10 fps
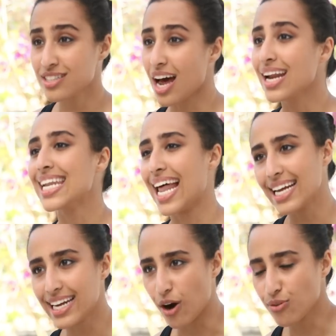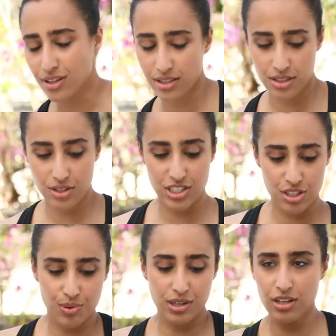to start lying down. So I
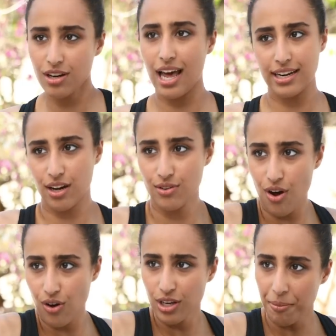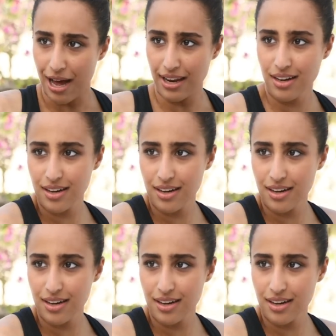just want you to lie down on your mat.